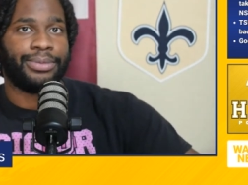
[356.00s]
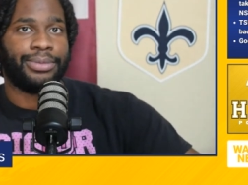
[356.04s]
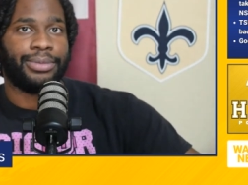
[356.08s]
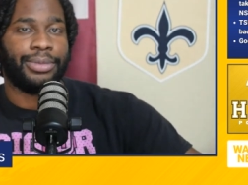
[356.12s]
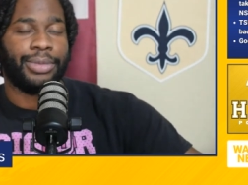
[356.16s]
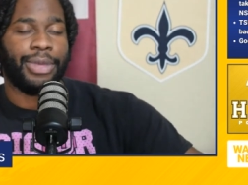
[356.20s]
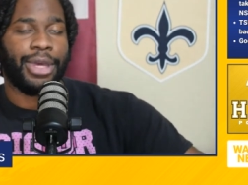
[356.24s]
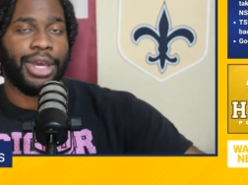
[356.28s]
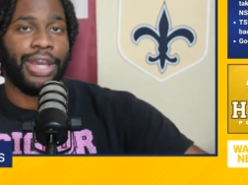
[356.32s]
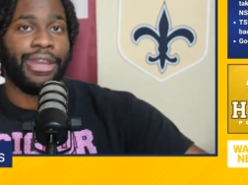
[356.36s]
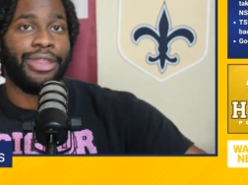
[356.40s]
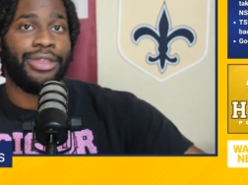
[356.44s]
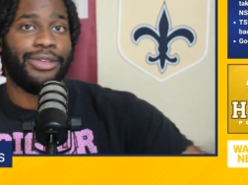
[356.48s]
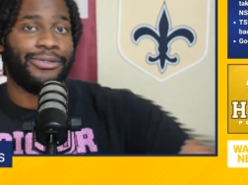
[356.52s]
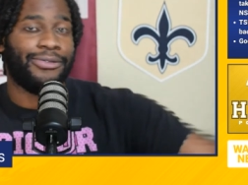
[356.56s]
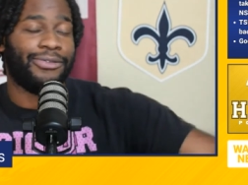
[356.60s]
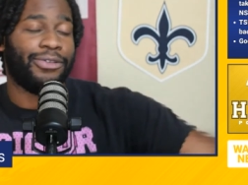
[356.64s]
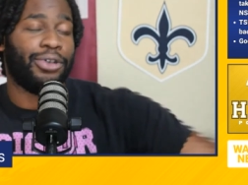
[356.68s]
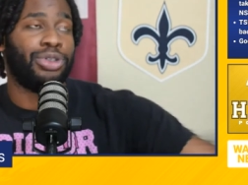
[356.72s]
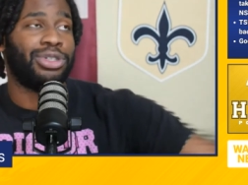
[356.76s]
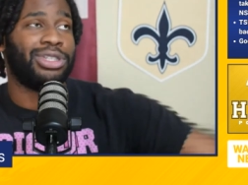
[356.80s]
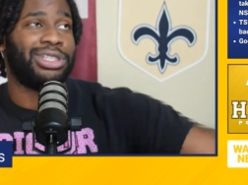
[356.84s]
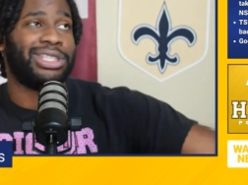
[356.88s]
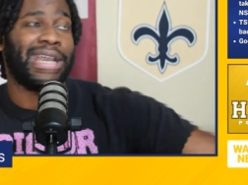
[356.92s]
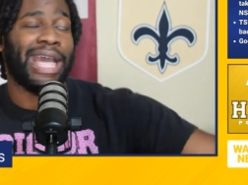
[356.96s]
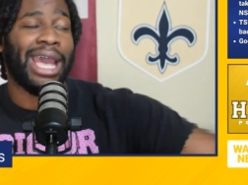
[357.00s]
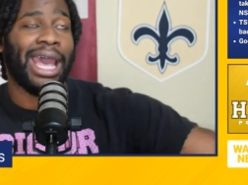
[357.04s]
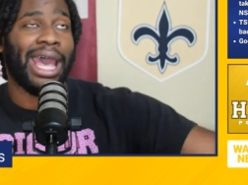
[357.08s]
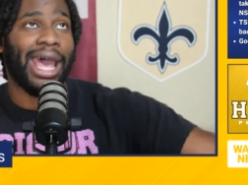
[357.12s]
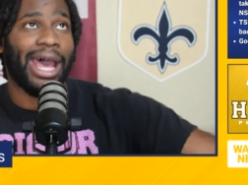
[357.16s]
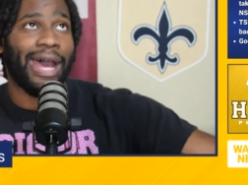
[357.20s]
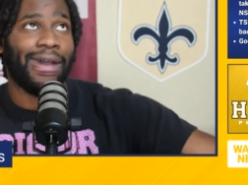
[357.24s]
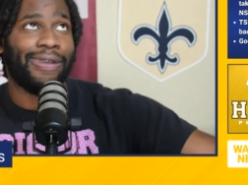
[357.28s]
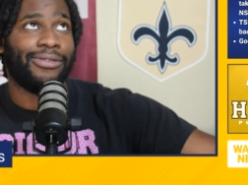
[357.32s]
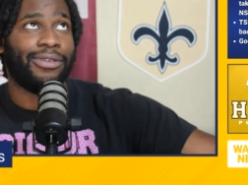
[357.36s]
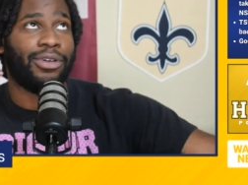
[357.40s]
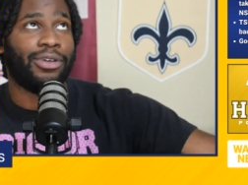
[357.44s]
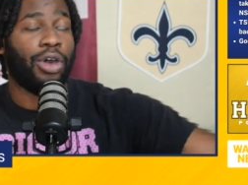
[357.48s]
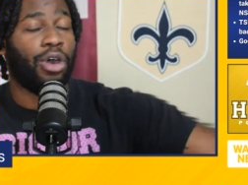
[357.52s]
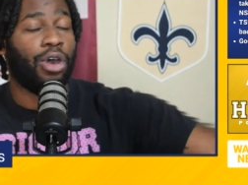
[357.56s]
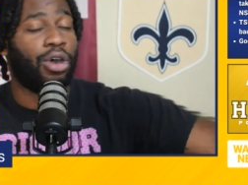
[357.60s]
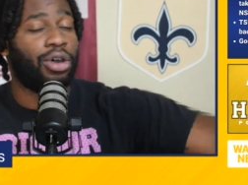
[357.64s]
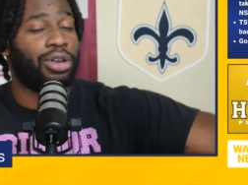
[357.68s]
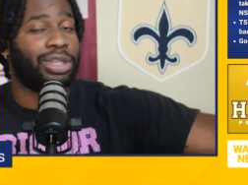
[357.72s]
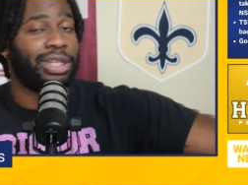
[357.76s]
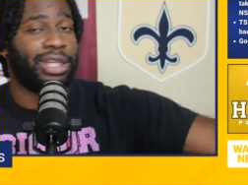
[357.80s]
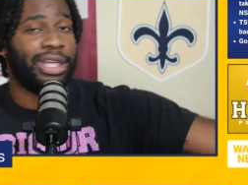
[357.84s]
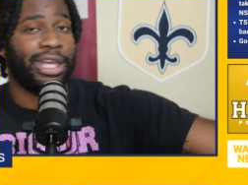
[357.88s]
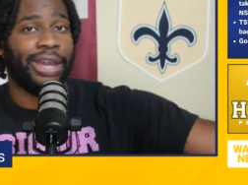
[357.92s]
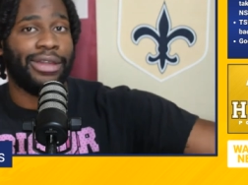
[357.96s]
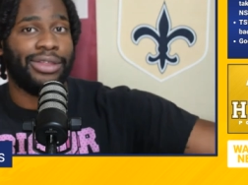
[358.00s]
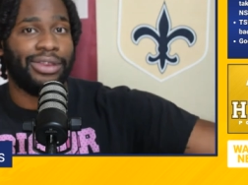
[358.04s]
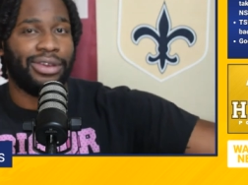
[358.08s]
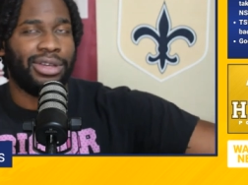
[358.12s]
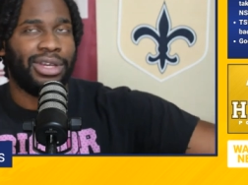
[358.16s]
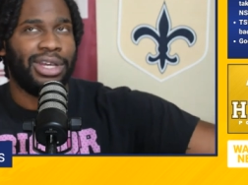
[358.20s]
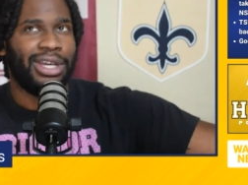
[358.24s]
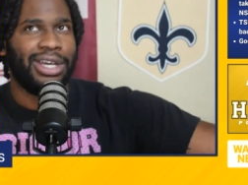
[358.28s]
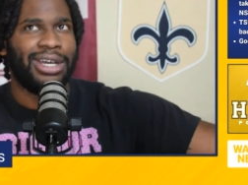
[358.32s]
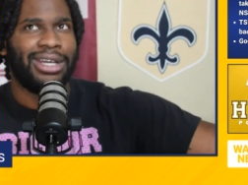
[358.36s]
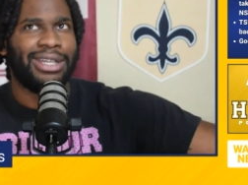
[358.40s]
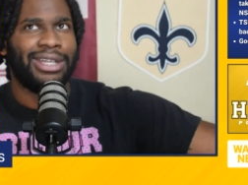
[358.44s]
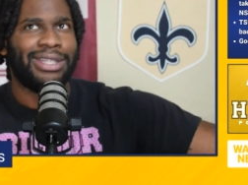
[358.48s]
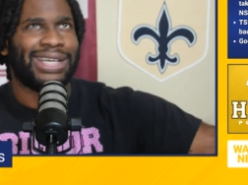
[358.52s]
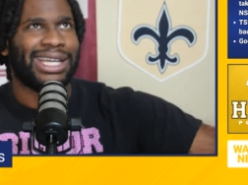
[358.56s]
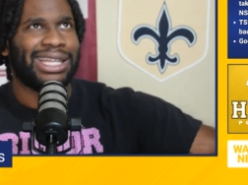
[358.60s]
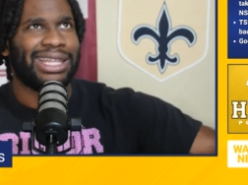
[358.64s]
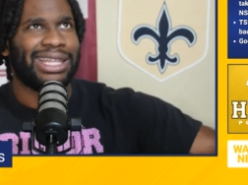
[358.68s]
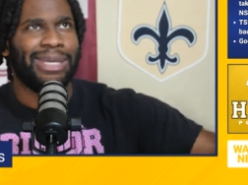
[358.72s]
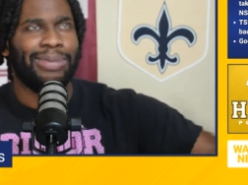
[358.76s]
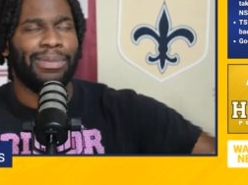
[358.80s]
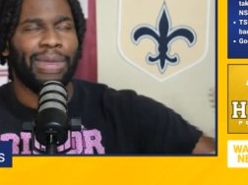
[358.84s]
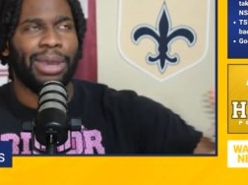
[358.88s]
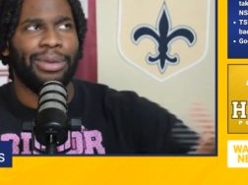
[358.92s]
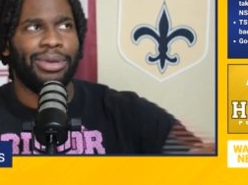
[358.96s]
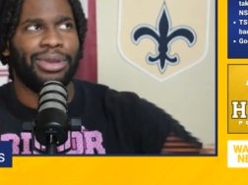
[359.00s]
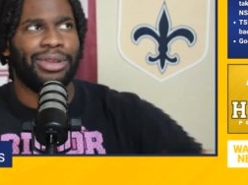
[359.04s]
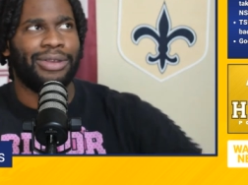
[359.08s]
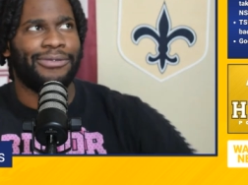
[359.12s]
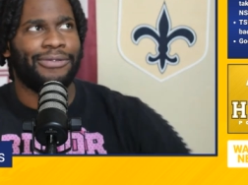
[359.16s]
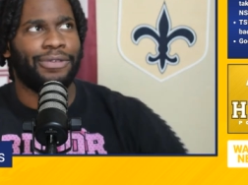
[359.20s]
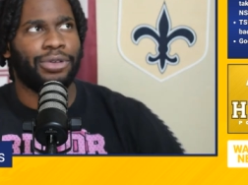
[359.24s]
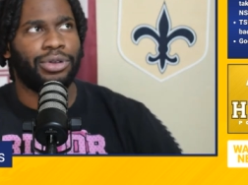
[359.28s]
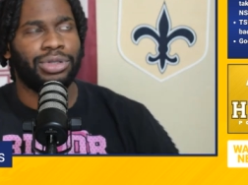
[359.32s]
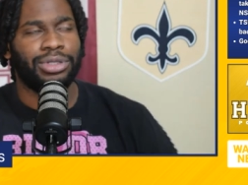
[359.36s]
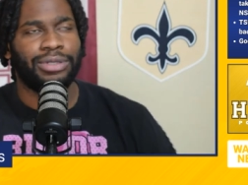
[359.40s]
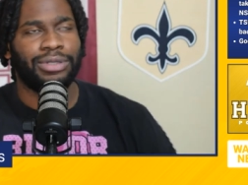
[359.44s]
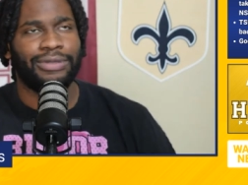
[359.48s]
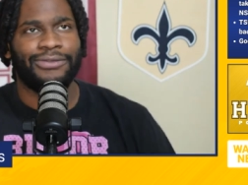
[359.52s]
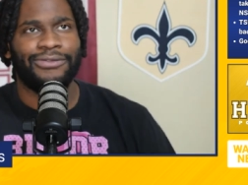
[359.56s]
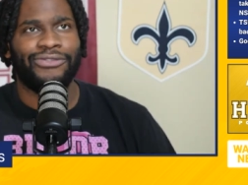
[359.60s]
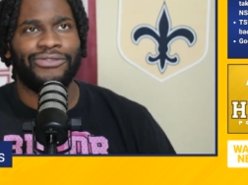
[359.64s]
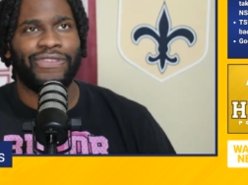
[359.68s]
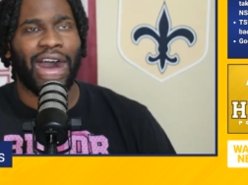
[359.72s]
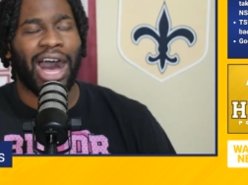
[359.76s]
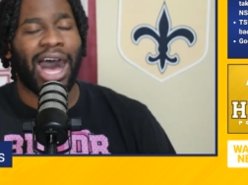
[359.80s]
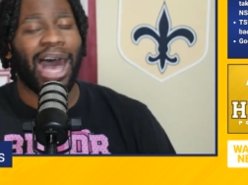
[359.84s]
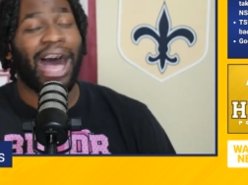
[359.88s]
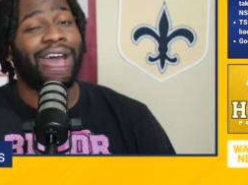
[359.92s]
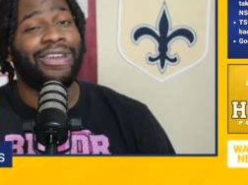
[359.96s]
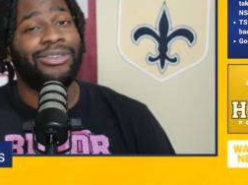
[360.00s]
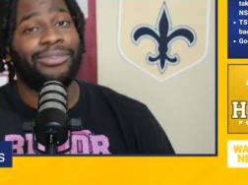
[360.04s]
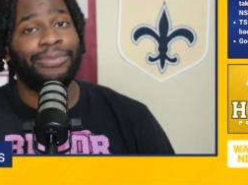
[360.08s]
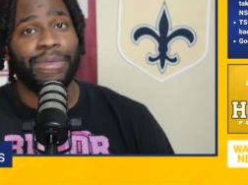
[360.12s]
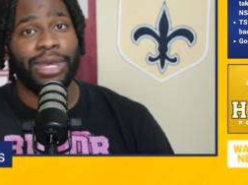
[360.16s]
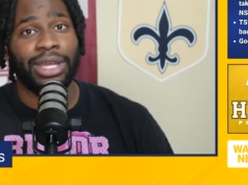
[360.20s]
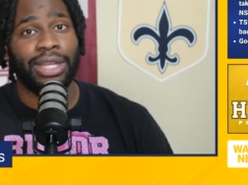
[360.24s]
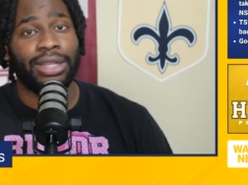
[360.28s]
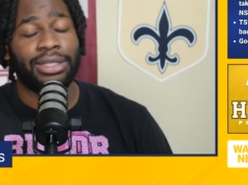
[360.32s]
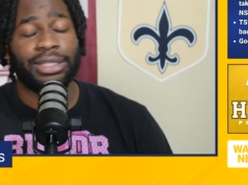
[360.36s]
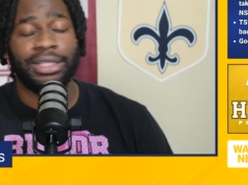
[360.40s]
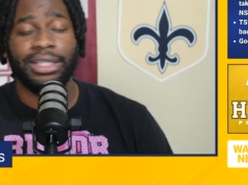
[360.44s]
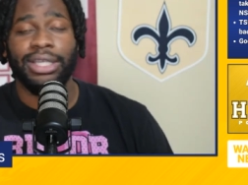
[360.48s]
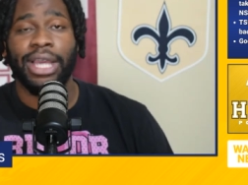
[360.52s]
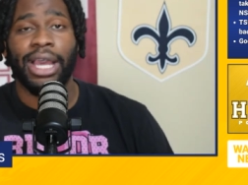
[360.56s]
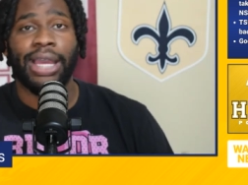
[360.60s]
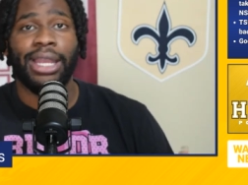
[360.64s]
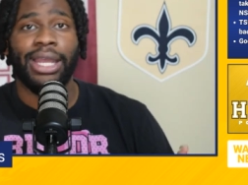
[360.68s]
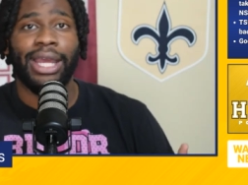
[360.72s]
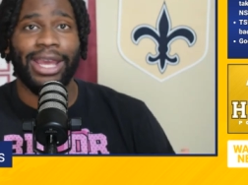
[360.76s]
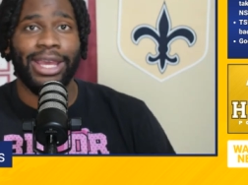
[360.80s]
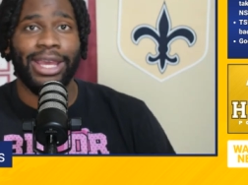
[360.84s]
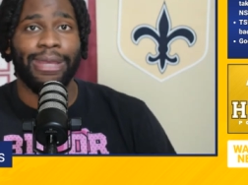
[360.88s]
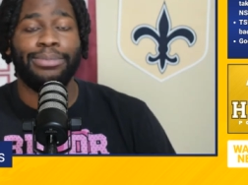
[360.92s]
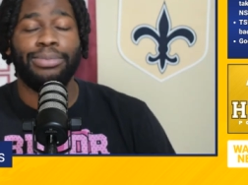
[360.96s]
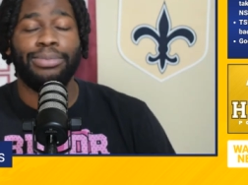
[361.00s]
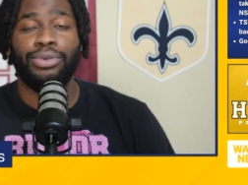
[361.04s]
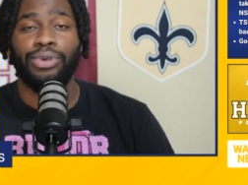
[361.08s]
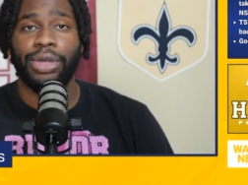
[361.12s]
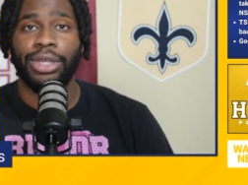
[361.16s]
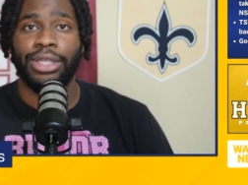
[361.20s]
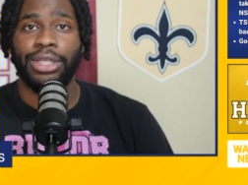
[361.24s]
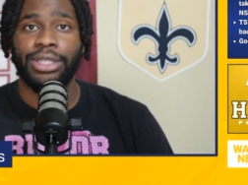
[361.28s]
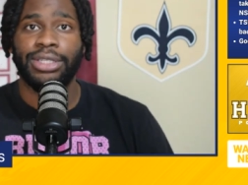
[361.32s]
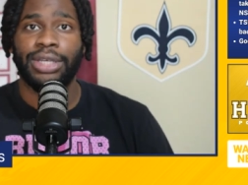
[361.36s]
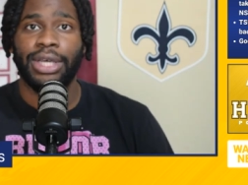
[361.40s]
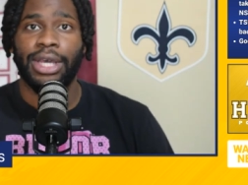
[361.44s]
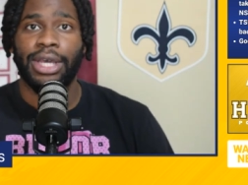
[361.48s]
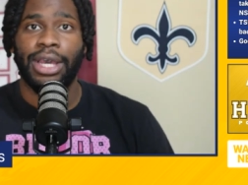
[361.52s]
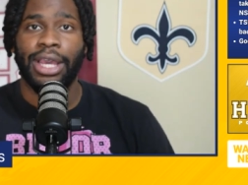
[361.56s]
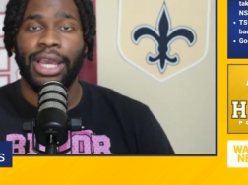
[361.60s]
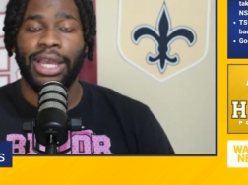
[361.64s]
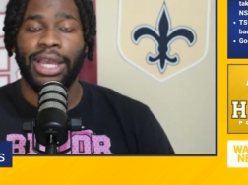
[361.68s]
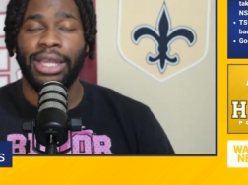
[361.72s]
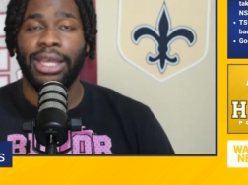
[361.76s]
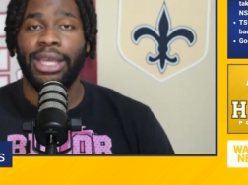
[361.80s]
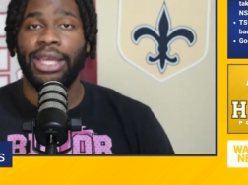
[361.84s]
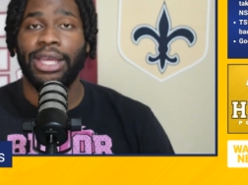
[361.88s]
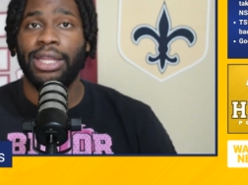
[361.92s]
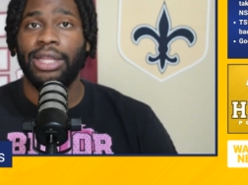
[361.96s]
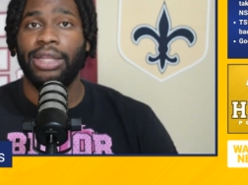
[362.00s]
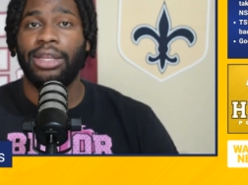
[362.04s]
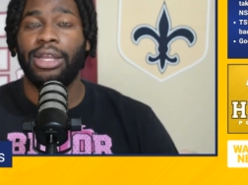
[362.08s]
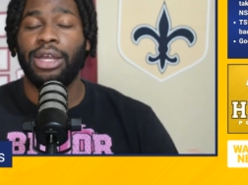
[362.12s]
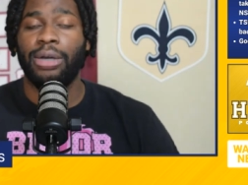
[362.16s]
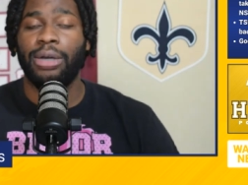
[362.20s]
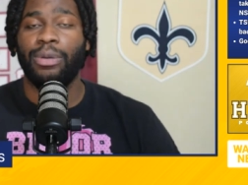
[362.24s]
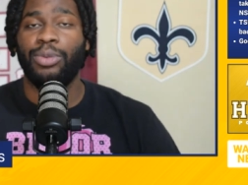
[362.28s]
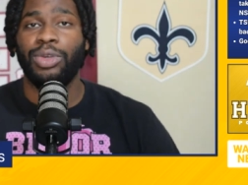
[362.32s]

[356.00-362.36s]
in the first half altogether. So I think maybe in the first 5 minutes, he had 8 points, and he ended up with